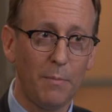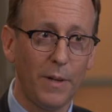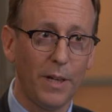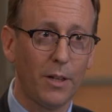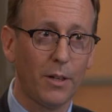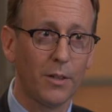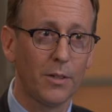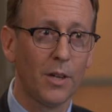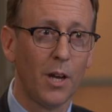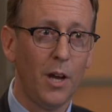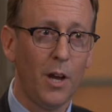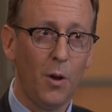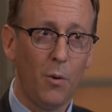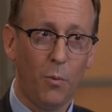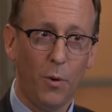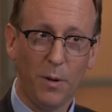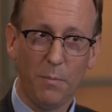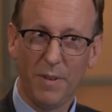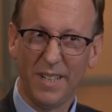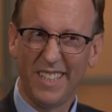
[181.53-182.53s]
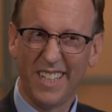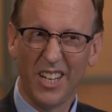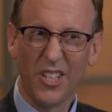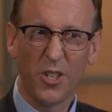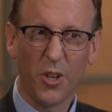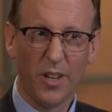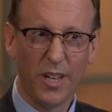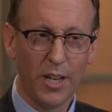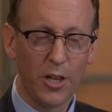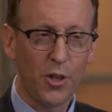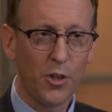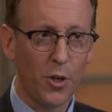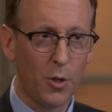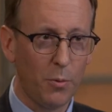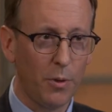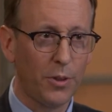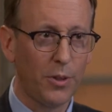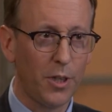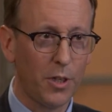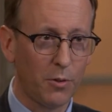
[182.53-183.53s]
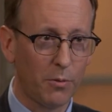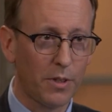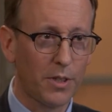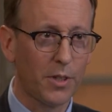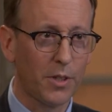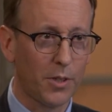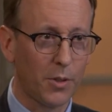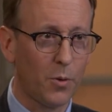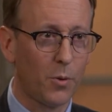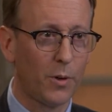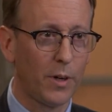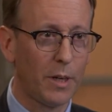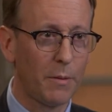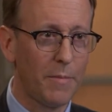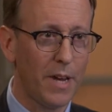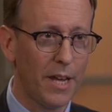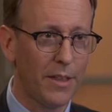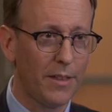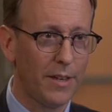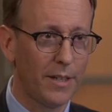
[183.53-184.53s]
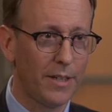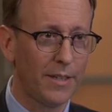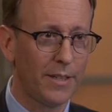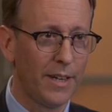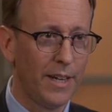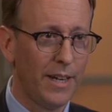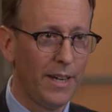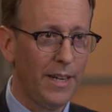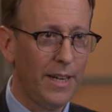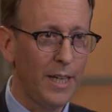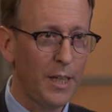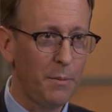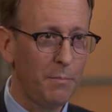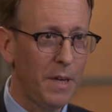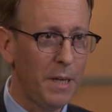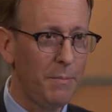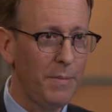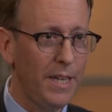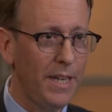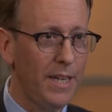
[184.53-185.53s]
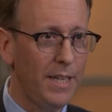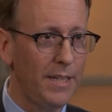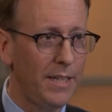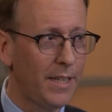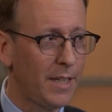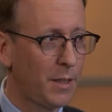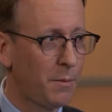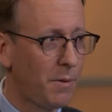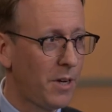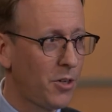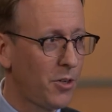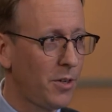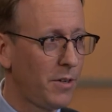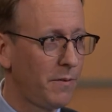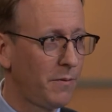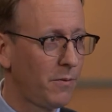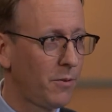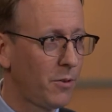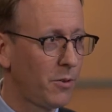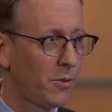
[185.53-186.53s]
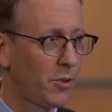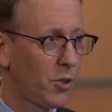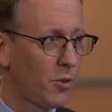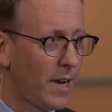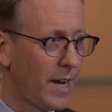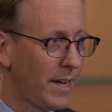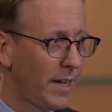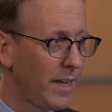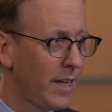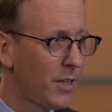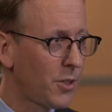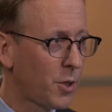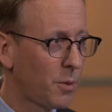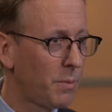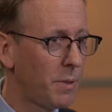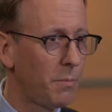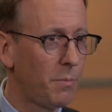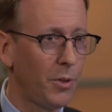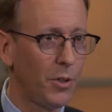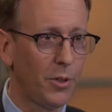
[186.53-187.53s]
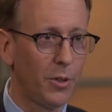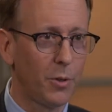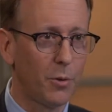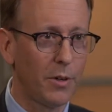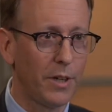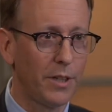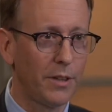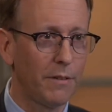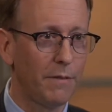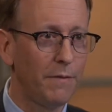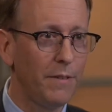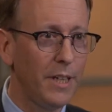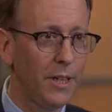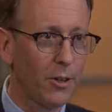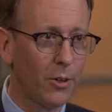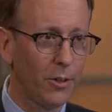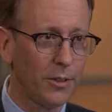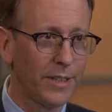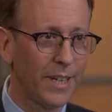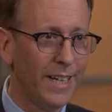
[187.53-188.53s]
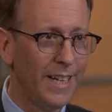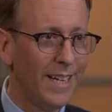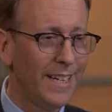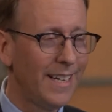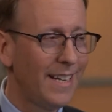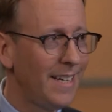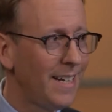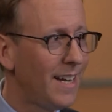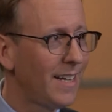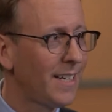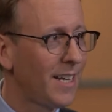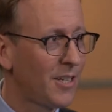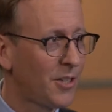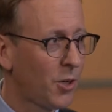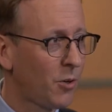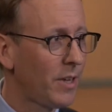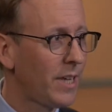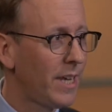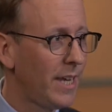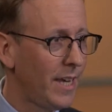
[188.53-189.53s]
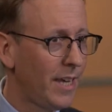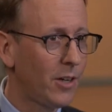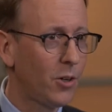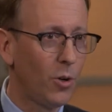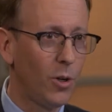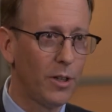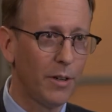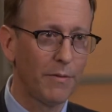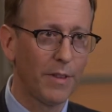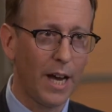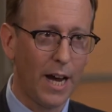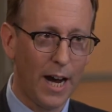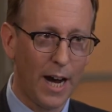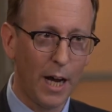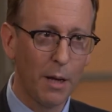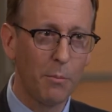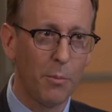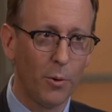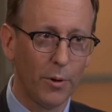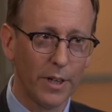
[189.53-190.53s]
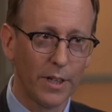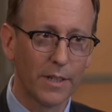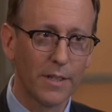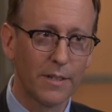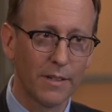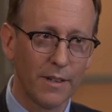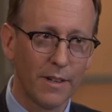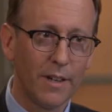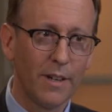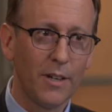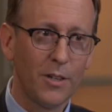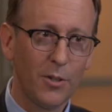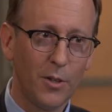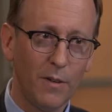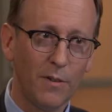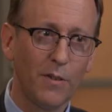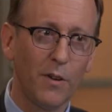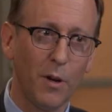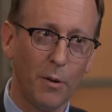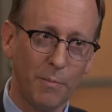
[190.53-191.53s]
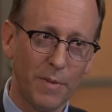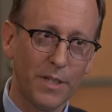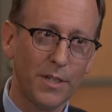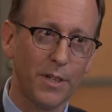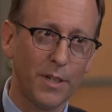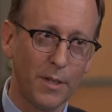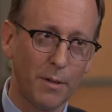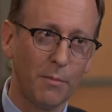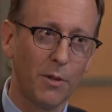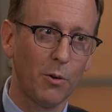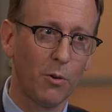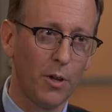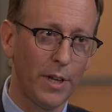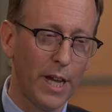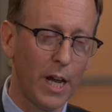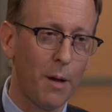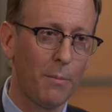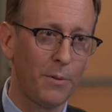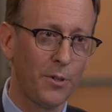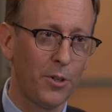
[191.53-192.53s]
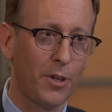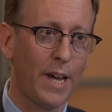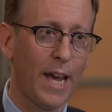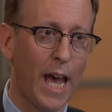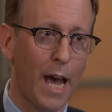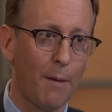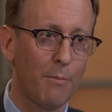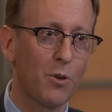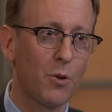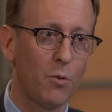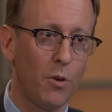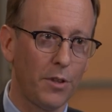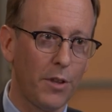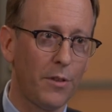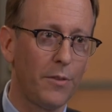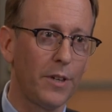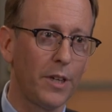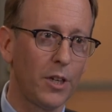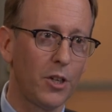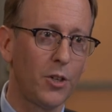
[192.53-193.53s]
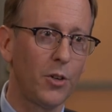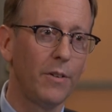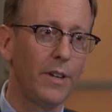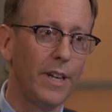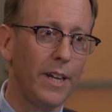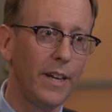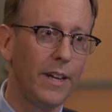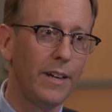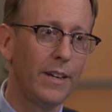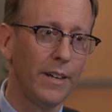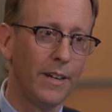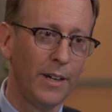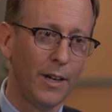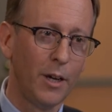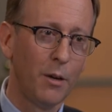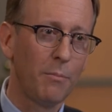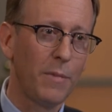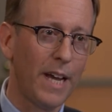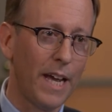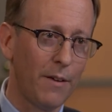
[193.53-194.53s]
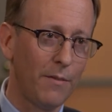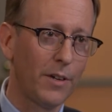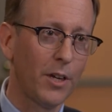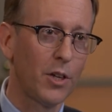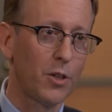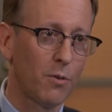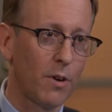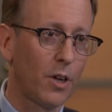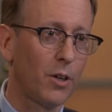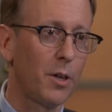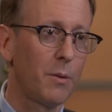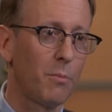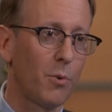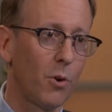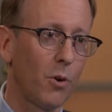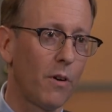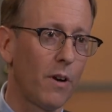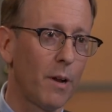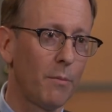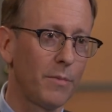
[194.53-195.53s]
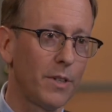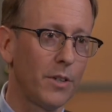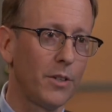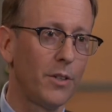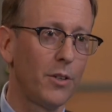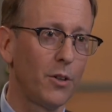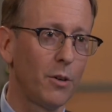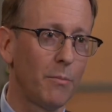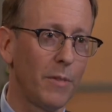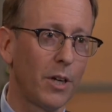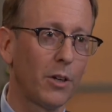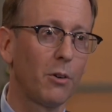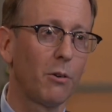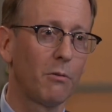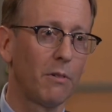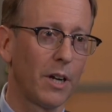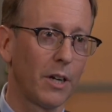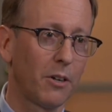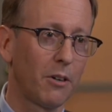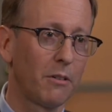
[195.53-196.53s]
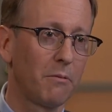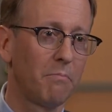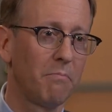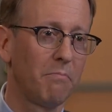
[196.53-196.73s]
Because one potential issue with these risk scoring methods is it may be easy, especially for trainees or people newer in the field, to not necessarily hit all of the high points. So you develop a system that really helps you capture all the things you need by having it directly programmed into your medical record.